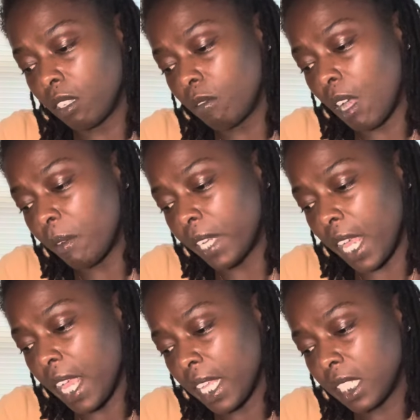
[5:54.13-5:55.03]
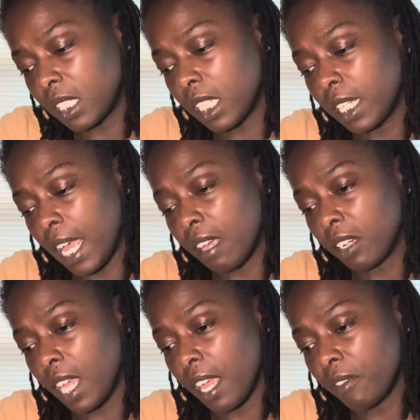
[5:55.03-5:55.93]
you know, and they had to sit down
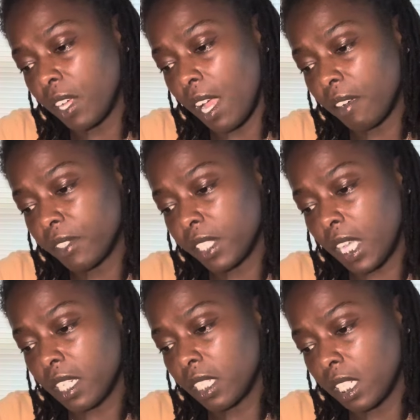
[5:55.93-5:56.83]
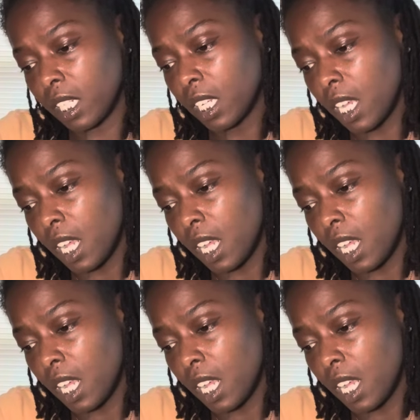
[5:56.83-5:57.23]
and have a conversation,